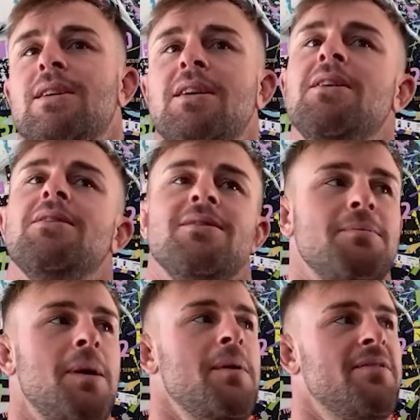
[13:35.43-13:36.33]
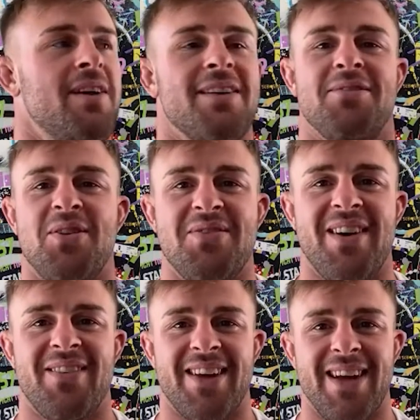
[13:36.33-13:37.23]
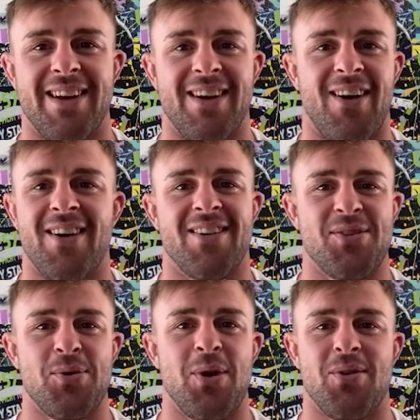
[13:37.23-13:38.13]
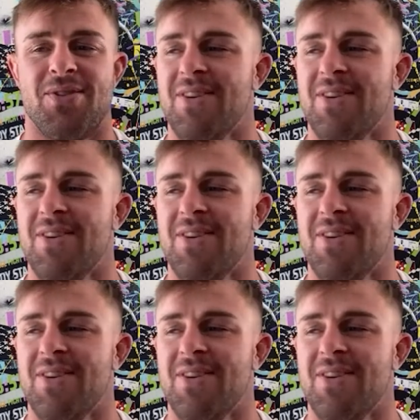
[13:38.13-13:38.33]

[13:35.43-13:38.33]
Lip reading: I don't know. Maybe I'll fight at 45 again in August. Who knows?